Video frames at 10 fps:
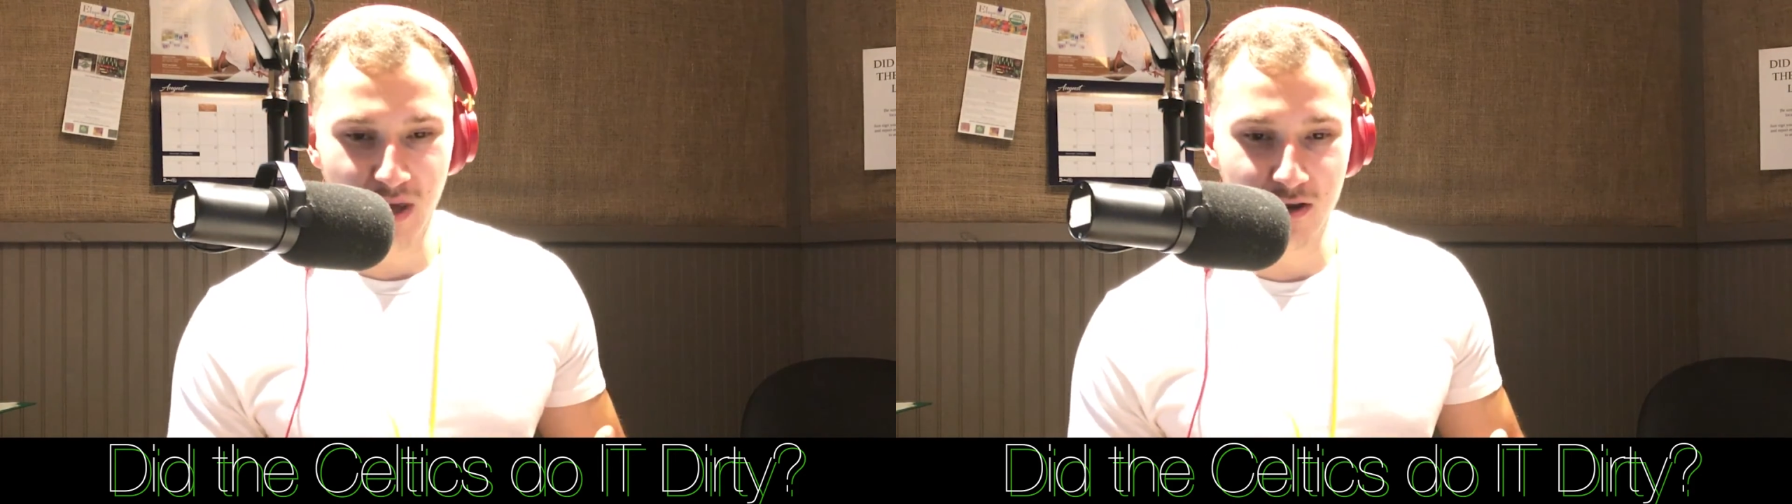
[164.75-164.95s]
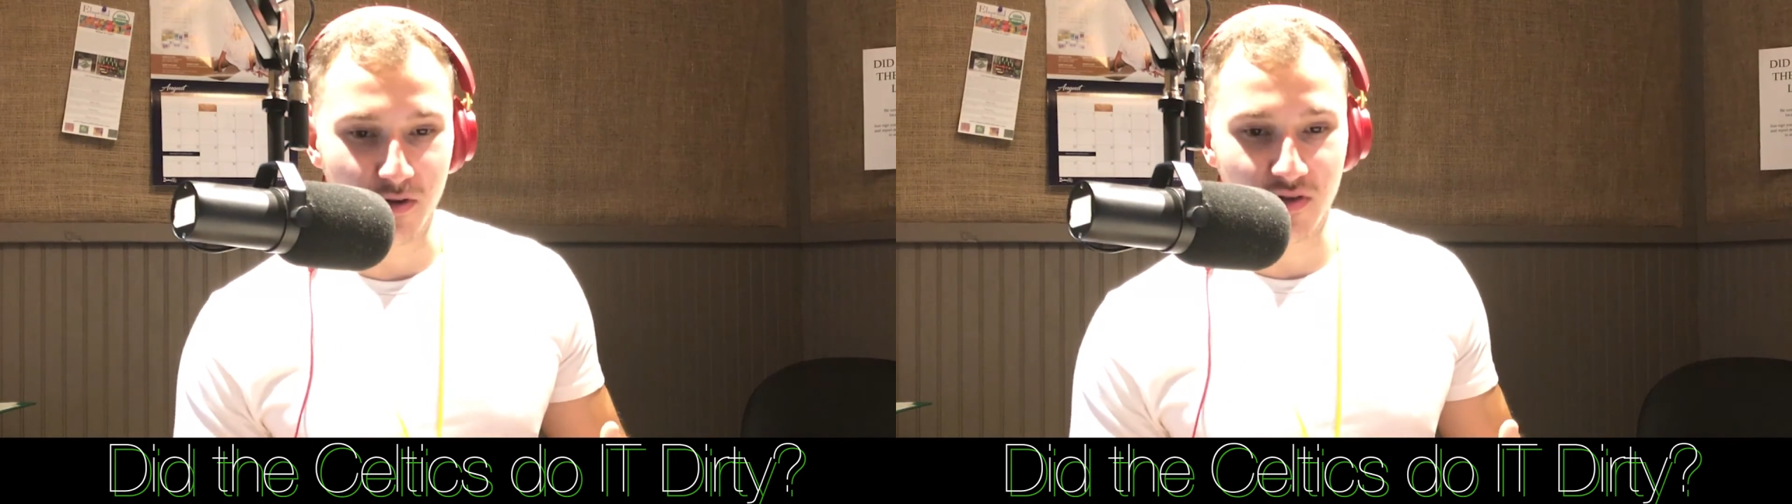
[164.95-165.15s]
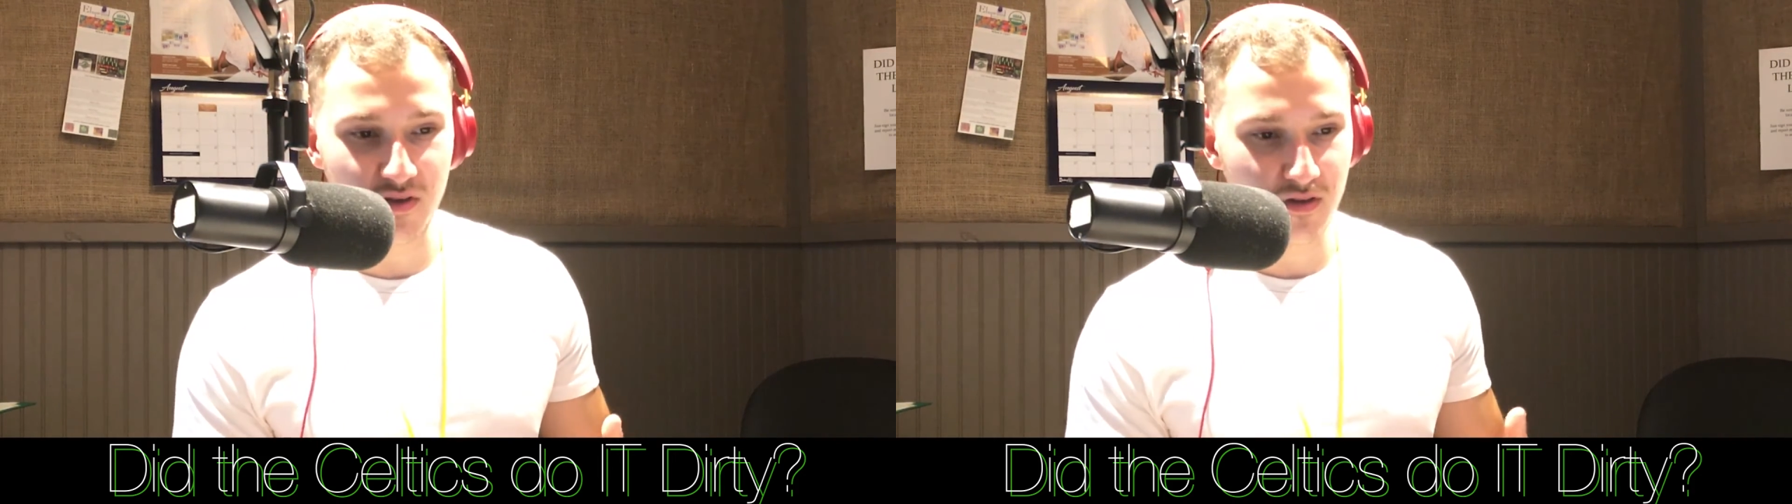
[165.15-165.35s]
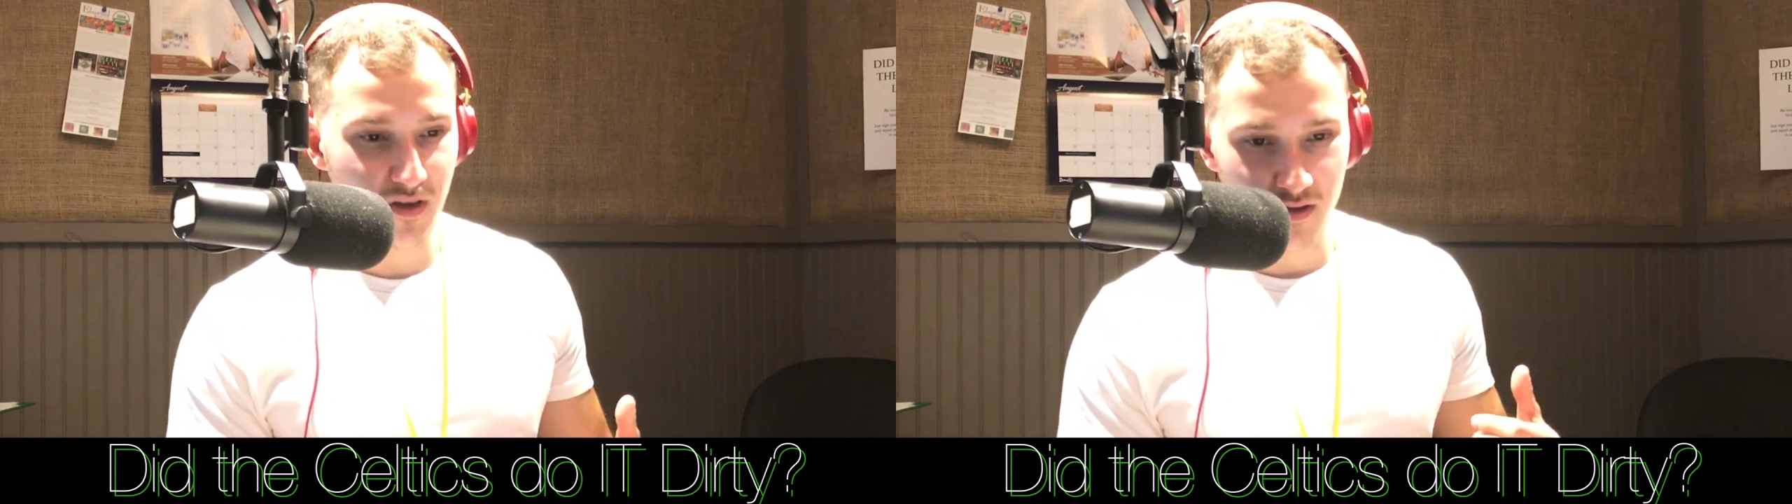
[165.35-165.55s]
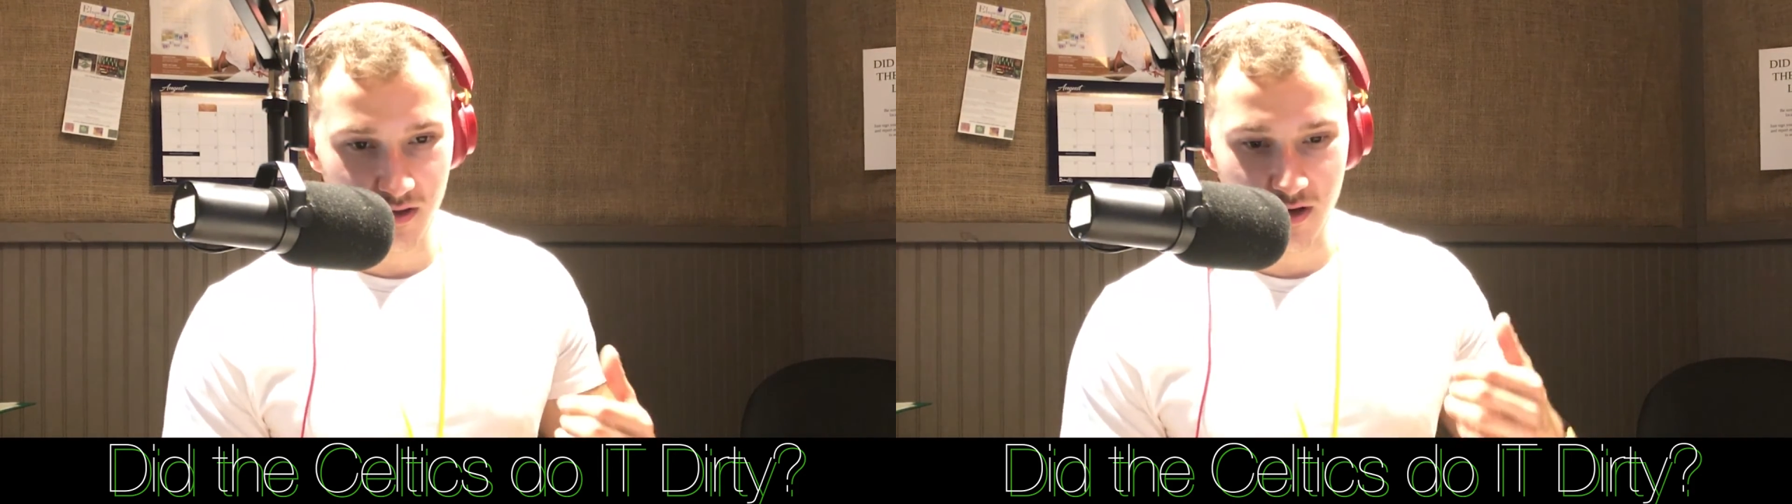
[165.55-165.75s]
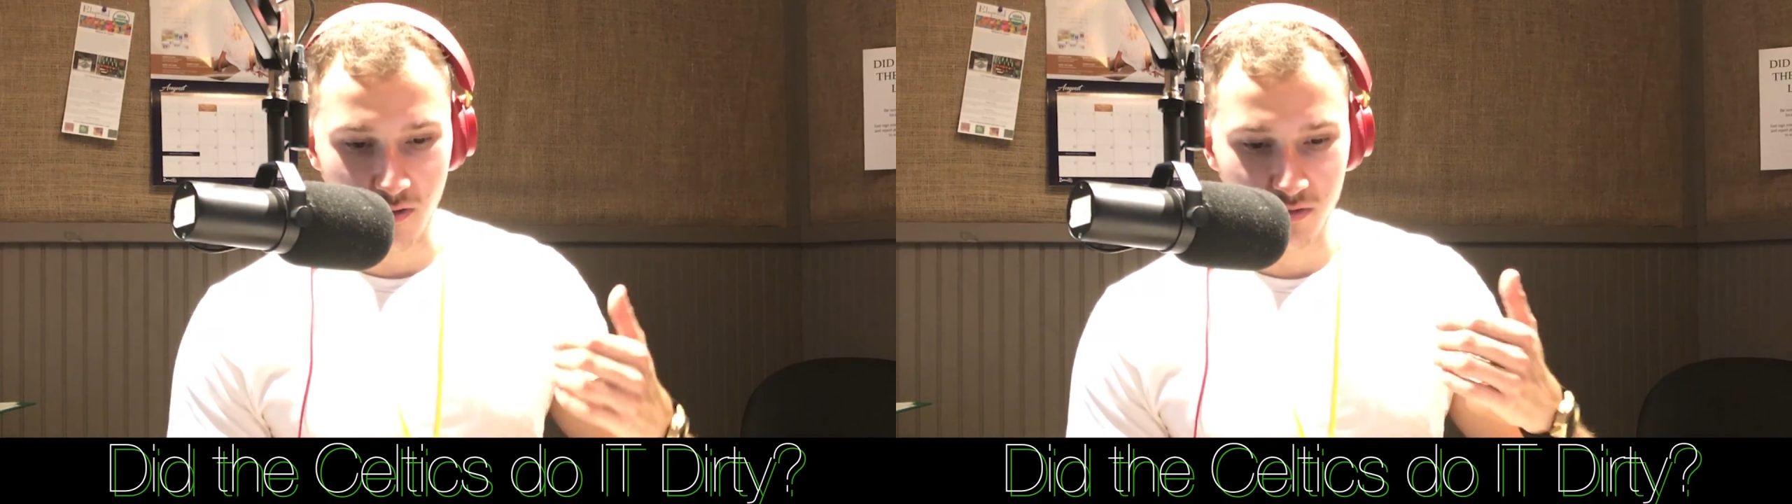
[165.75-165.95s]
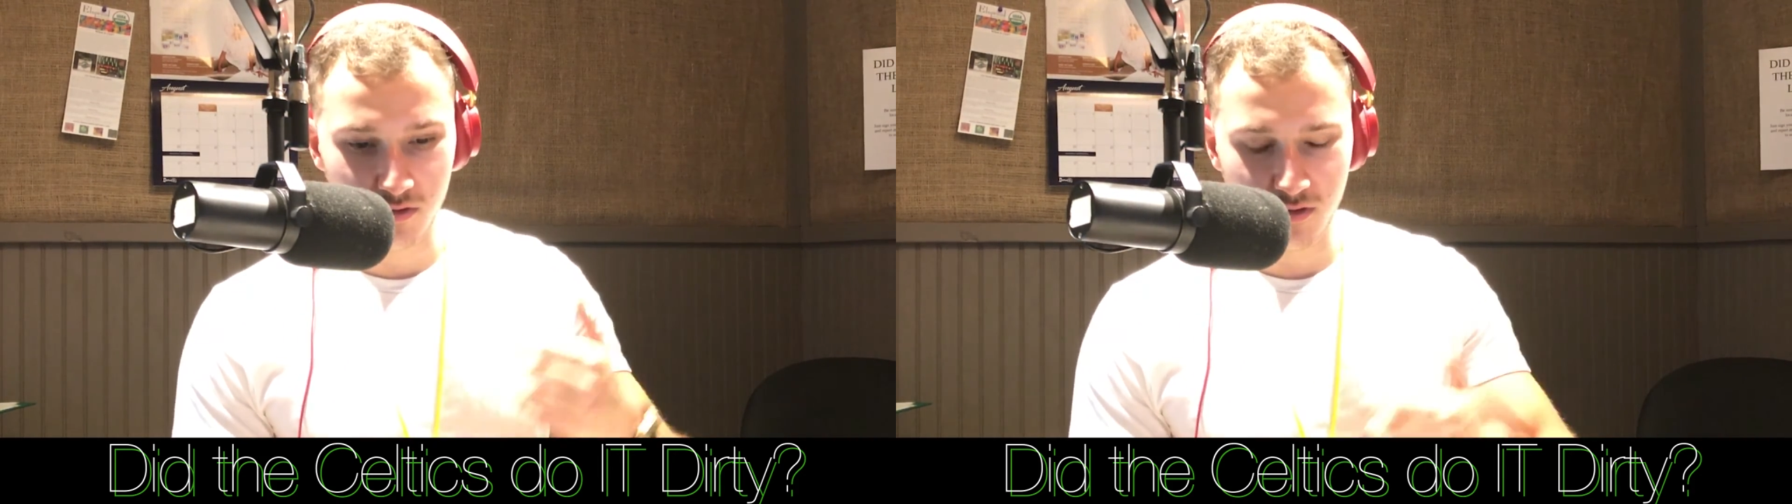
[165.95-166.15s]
Pierce, you know,